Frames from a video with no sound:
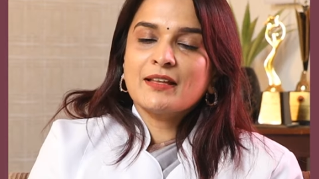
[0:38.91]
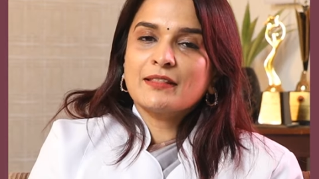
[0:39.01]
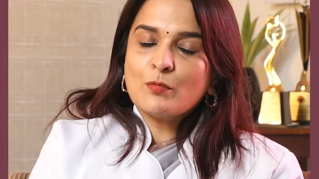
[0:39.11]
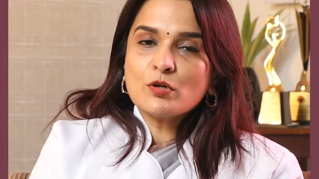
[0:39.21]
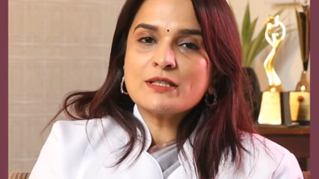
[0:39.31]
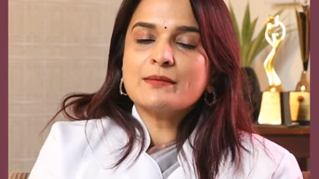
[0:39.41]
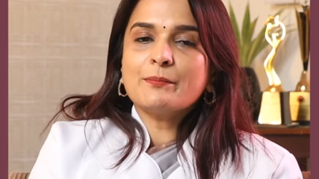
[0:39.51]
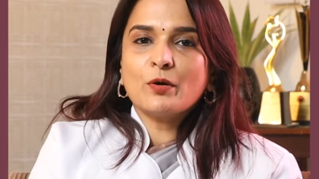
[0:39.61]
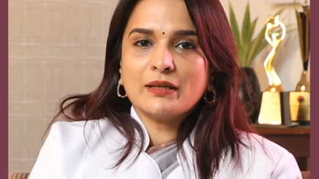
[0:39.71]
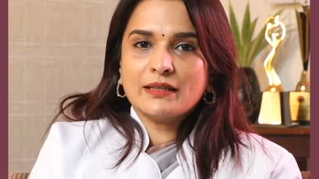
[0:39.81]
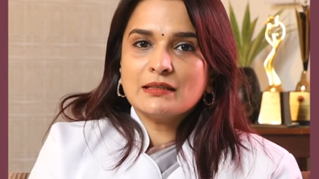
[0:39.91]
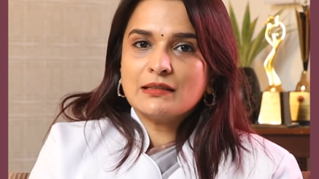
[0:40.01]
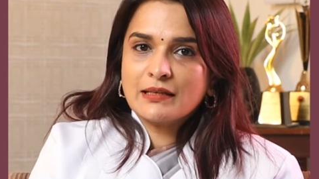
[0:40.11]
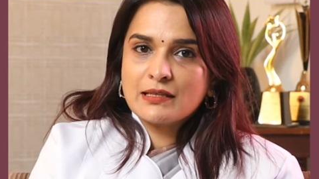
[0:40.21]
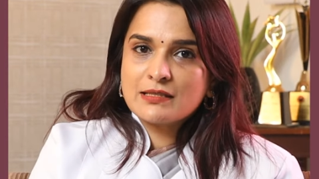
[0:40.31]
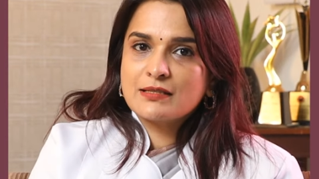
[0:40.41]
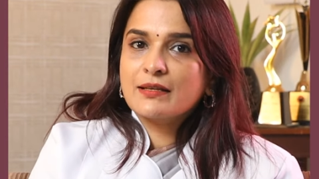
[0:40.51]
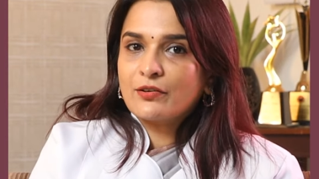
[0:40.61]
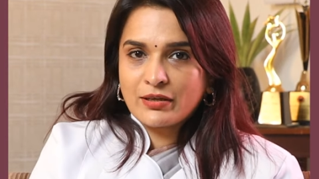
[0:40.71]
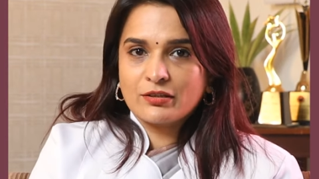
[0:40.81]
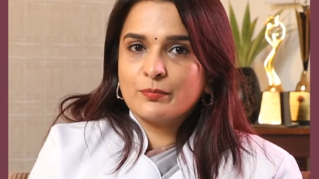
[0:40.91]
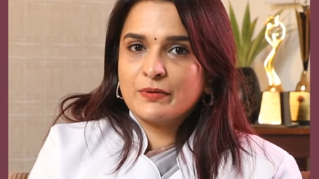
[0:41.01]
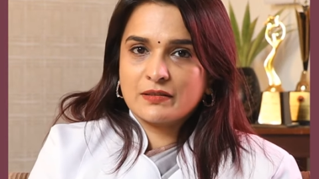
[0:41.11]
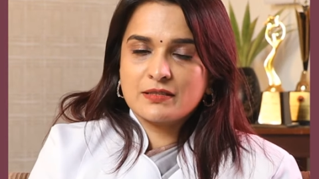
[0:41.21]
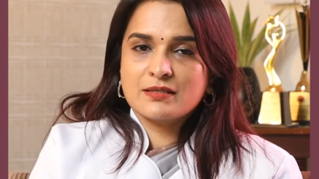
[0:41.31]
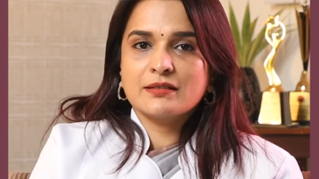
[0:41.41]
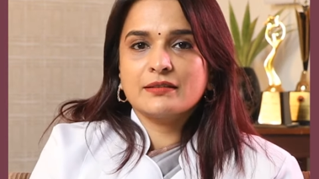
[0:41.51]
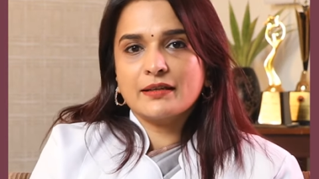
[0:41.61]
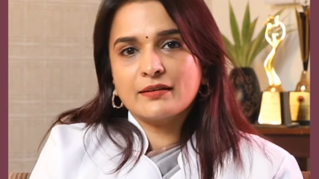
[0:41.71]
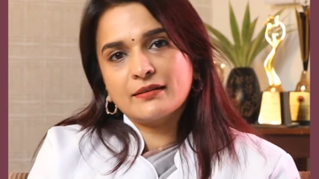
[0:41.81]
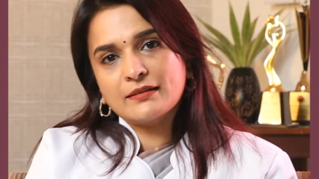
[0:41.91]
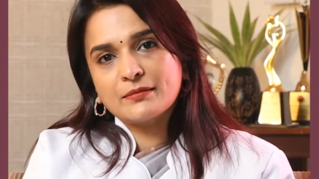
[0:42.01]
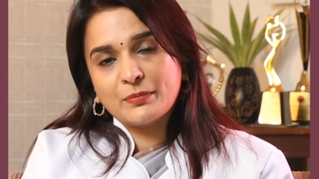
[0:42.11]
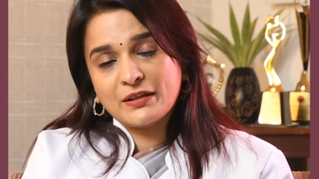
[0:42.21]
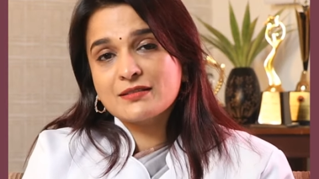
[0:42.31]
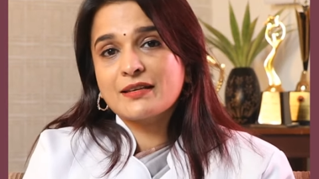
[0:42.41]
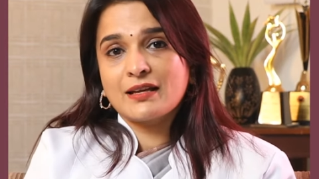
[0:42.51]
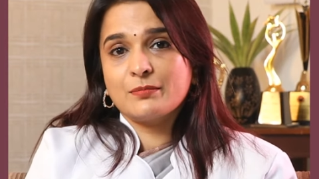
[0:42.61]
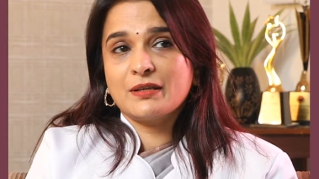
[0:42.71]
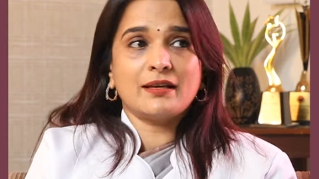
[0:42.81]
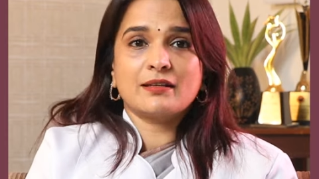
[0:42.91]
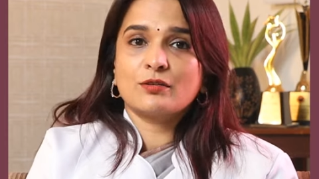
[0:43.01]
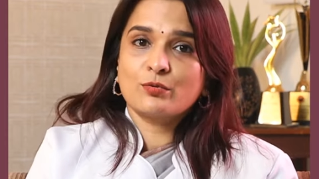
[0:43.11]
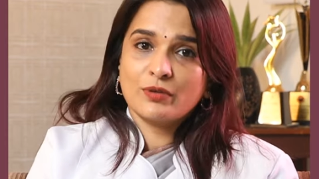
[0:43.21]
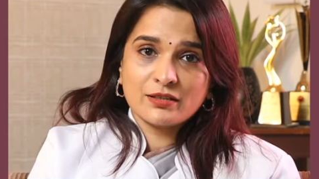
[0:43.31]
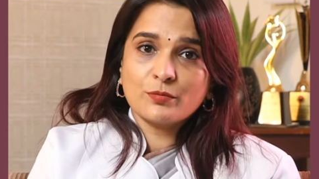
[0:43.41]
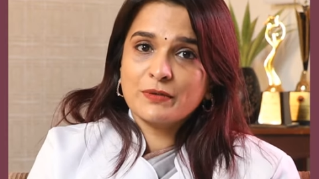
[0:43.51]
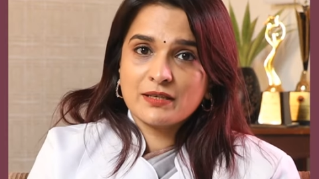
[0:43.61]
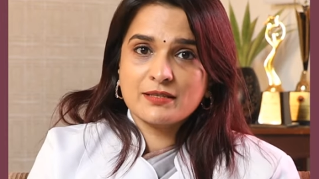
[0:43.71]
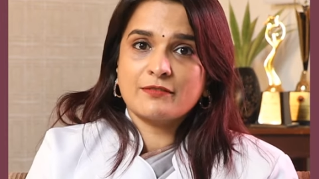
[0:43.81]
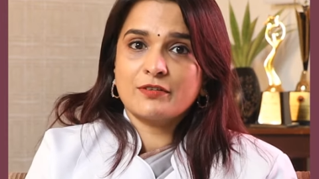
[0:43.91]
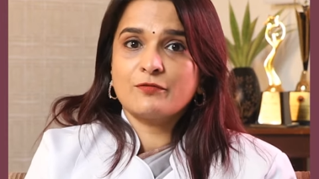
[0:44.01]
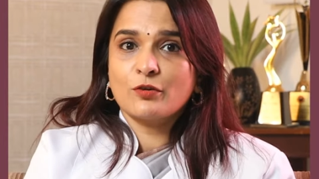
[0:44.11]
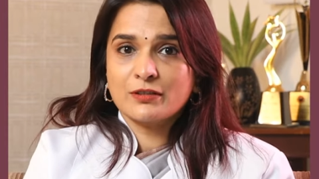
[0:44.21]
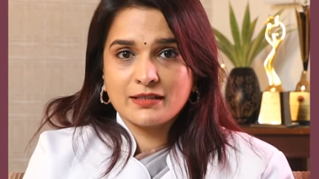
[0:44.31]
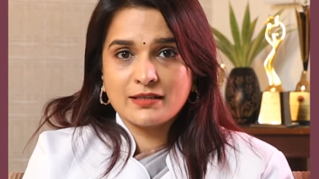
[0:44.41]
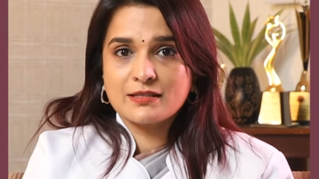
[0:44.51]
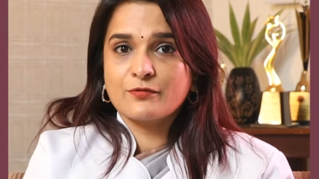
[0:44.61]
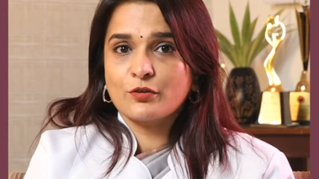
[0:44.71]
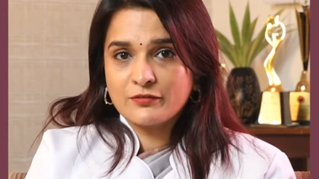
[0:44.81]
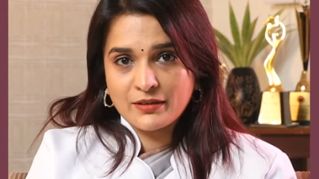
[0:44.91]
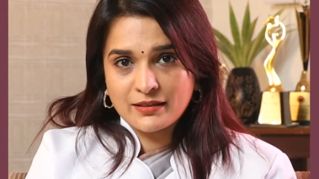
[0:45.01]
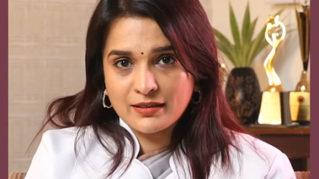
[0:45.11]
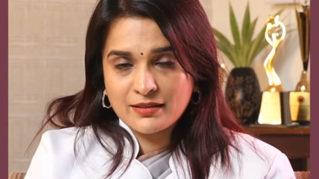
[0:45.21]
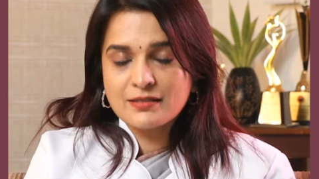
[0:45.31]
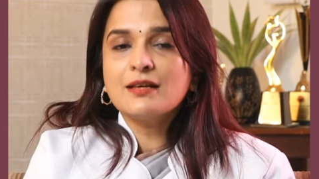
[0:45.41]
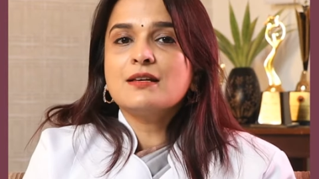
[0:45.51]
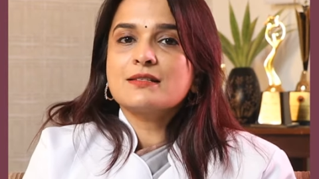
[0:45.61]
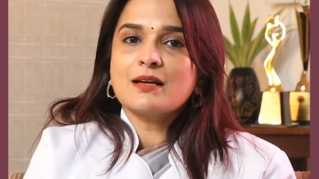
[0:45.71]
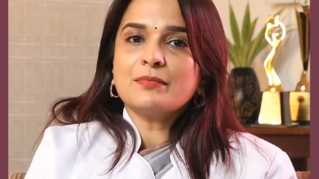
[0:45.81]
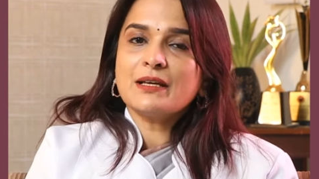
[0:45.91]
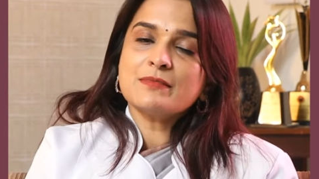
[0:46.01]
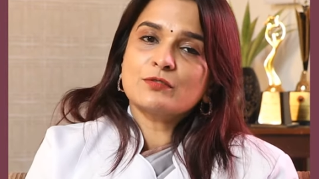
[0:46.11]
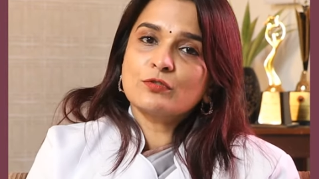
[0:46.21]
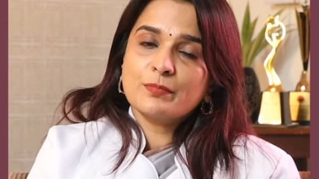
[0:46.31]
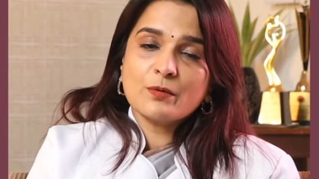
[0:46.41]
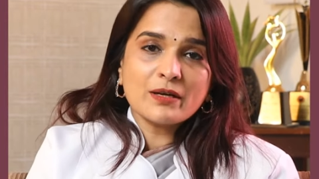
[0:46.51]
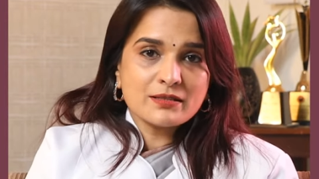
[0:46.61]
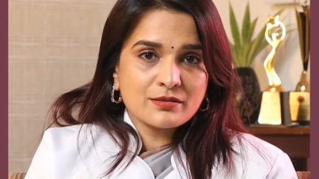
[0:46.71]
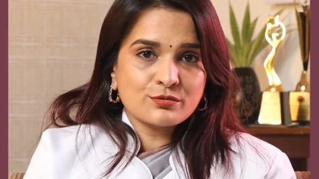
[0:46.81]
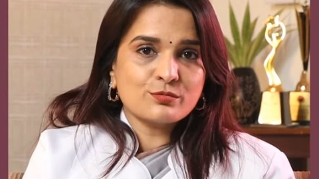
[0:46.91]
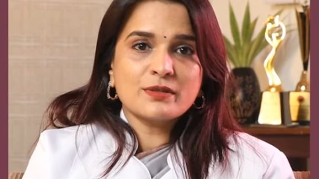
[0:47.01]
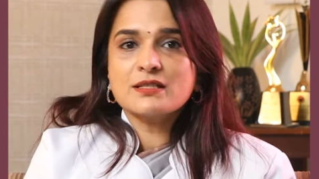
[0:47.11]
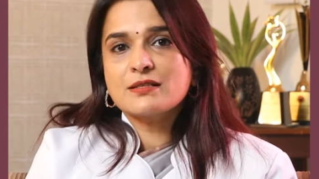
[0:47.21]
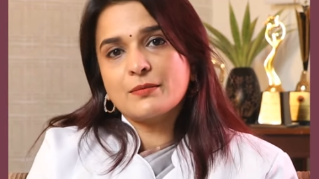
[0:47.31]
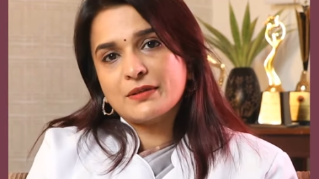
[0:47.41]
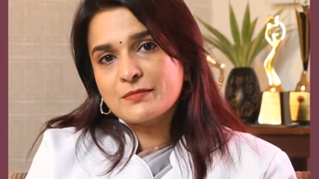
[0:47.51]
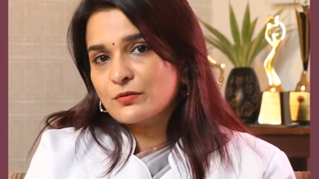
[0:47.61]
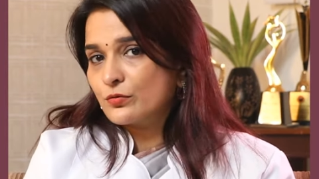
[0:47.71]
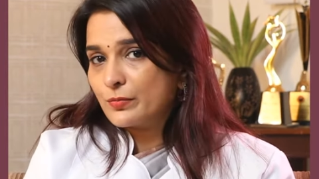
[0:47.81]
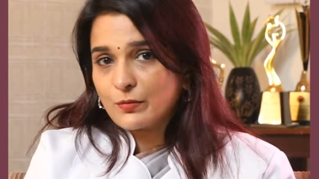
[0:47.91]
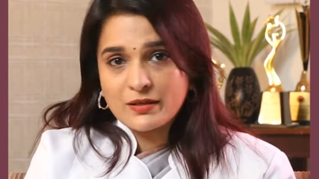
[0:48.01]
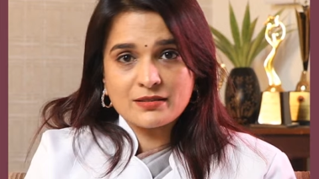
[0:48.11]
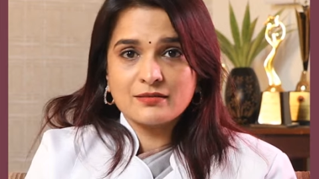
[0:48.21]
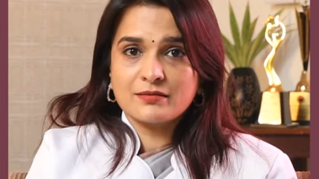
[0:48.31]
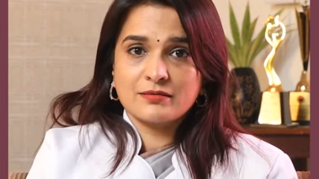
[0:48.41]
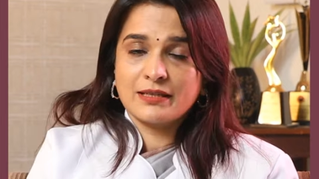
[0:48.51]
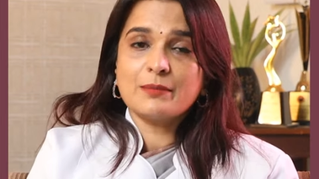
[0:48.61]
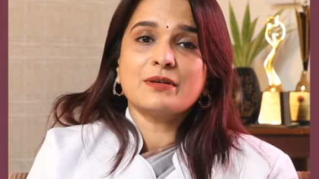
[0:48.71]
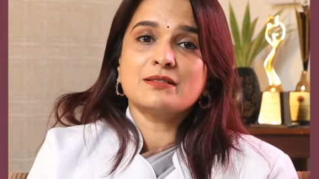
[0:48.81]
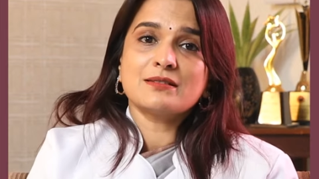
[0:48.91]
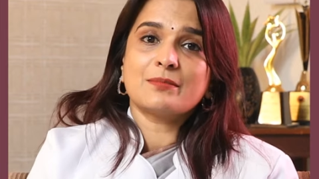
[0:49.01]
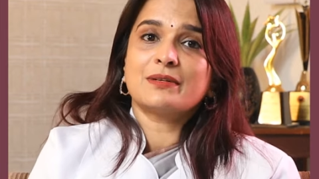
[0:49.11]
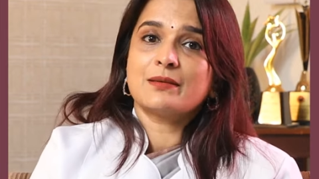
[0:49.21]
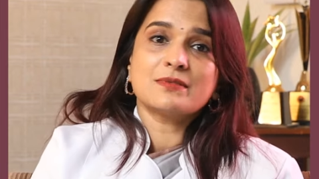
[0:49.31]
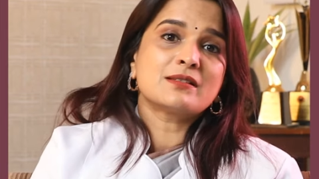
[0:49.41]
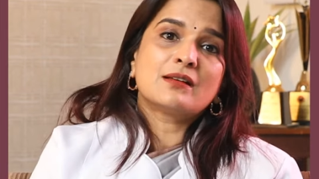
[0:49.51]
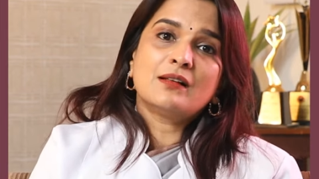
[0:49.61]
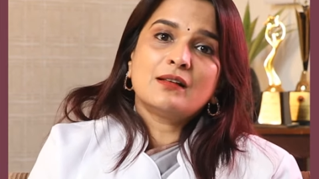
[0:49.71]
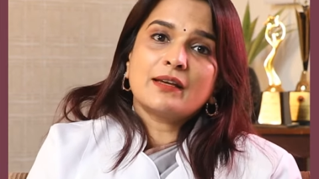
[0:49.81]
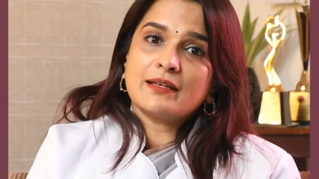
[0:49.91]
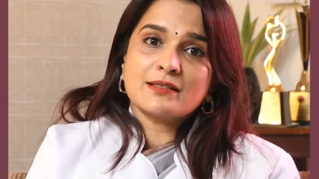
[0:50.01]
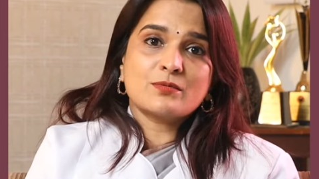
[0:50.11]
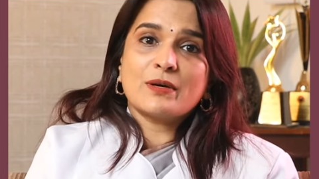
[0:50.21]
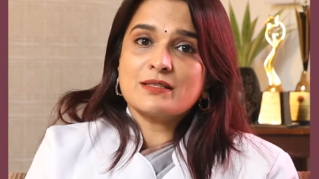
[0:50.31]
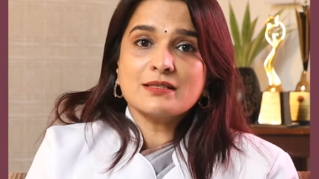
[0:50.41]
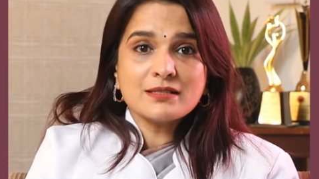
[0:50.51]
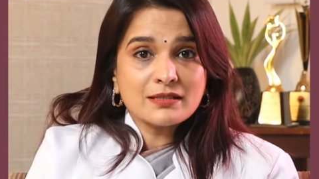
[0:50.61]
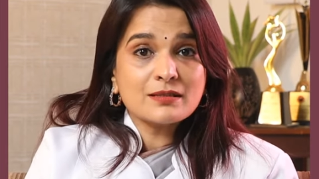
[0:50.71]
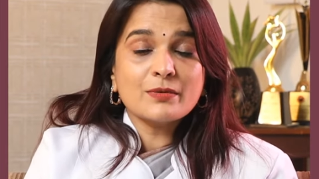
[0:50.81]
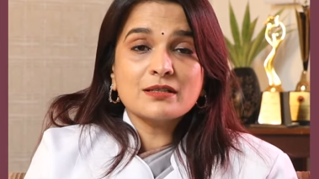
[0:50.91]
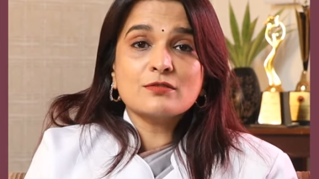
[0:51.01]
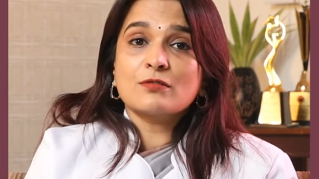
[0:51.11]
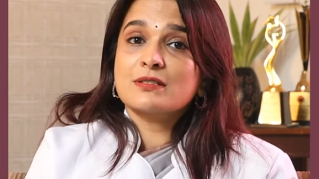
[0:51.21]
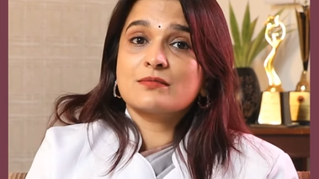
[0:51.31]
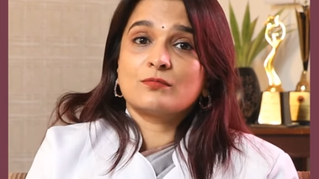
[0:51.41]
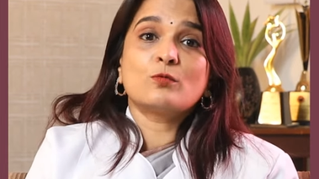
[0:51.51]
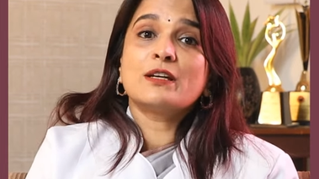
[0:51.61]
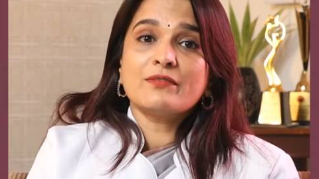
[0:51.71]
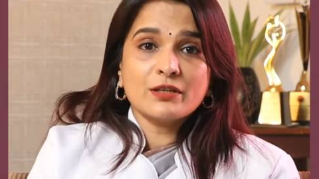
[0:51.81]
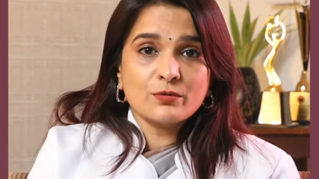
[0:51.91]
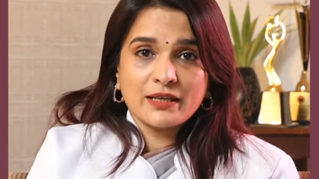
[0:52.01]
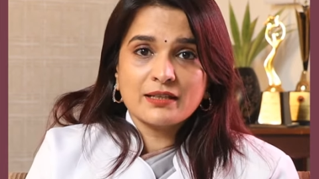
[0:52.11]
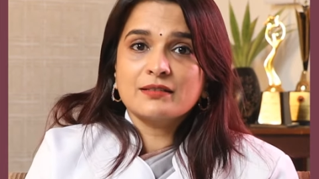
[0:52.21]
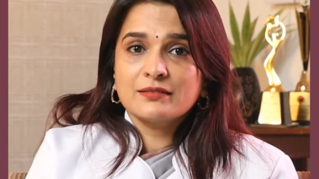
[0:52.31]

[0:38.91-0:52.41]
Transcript: The most important thing is irregular periods. The irregular periods can be like you get your periods every 40 days, 45 days. Sometimes it could be once in 2 months, sometimes it could be once in 3 months, sometimes it is once in 6 months, or only when you take